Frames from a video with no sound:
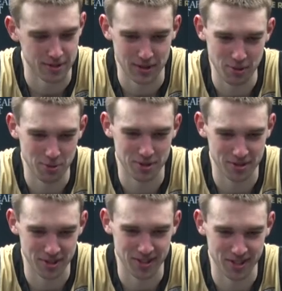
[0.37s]
It
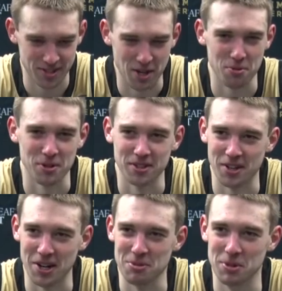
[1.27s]
was tougher than I
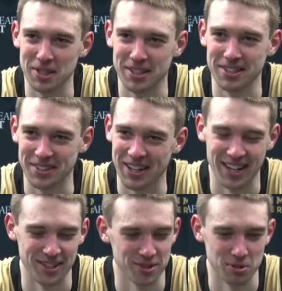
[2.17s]
thought it'd be,
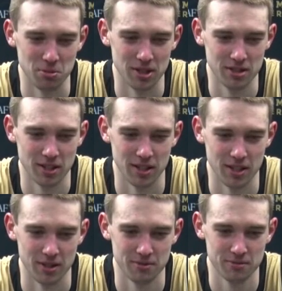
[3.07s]
honestly. But
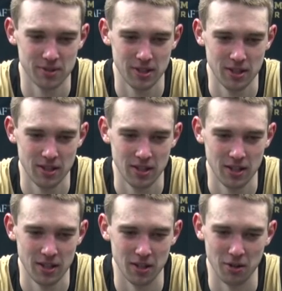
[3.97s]
the
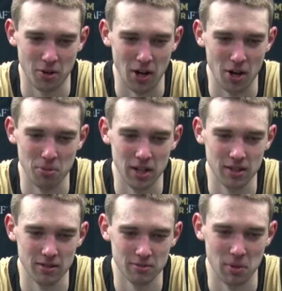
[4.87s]
crowd made
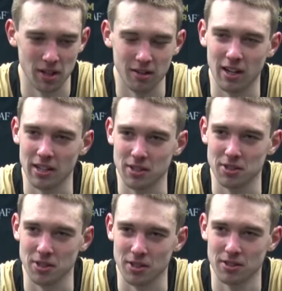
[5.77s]
it a lot
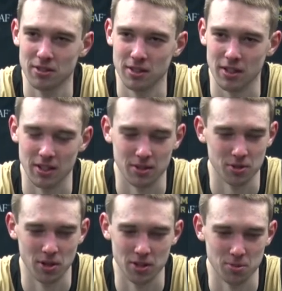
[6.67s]
easier. It was
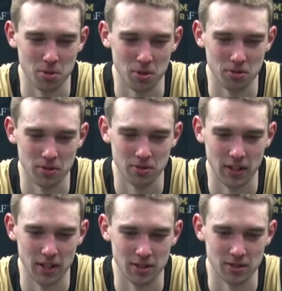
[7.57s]
great support from the
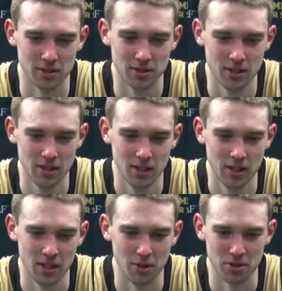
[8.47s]
fans, and
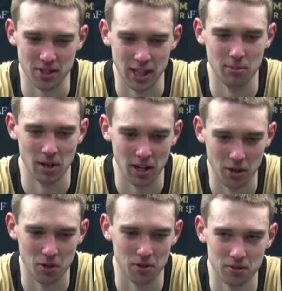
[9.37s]
once the game got
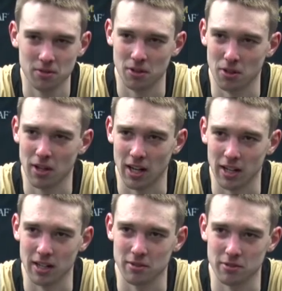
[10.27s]
going, kind of
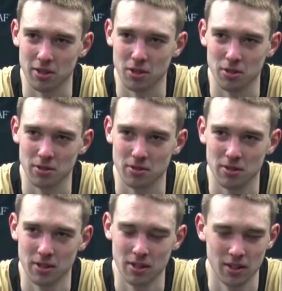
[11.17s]
got in the flow, and
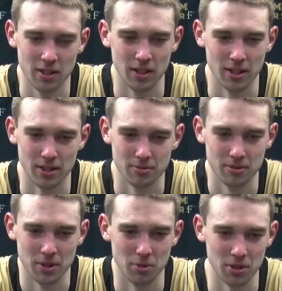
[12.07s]

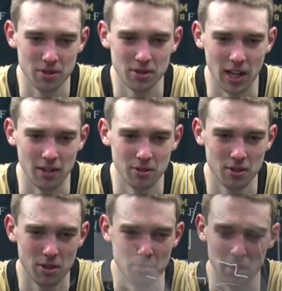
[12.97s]
we just kind of
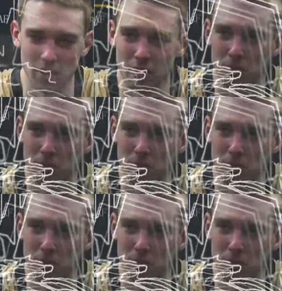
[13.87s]
picked it up